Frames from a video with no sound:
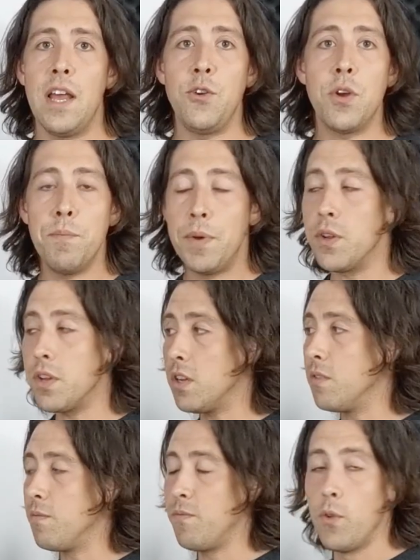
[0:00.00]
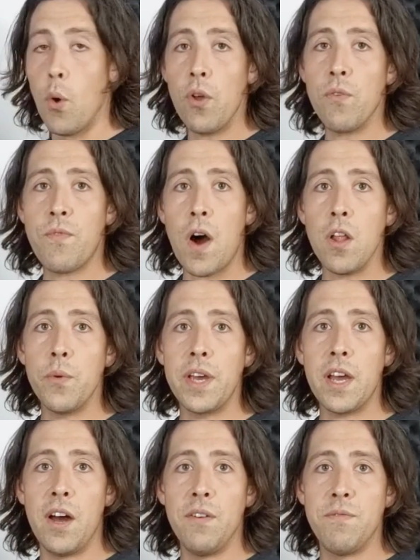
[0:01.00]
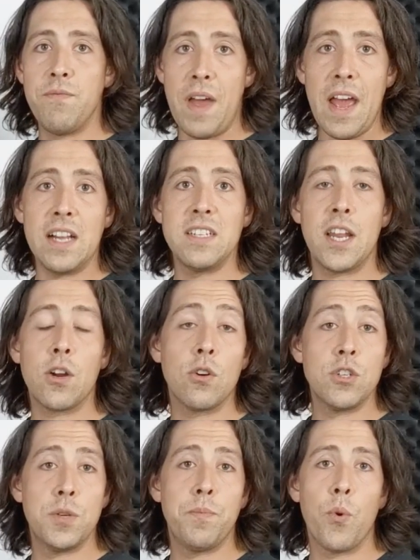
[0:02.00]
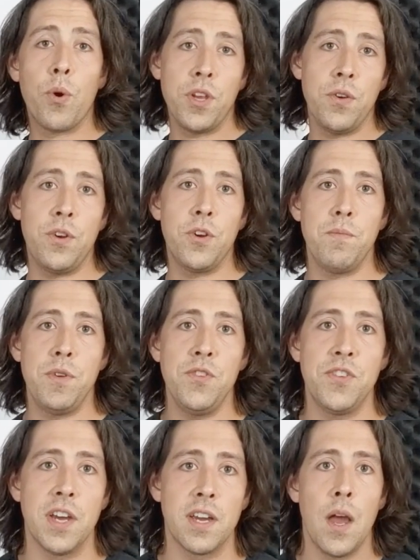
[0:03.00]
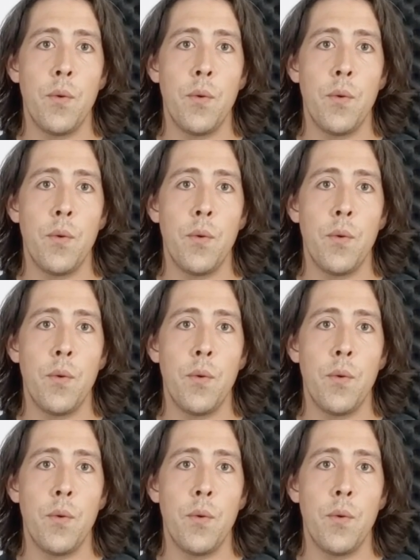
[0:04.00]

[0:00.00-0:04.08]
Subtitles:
And you can build a loyal following of fans that are going to support you and your music.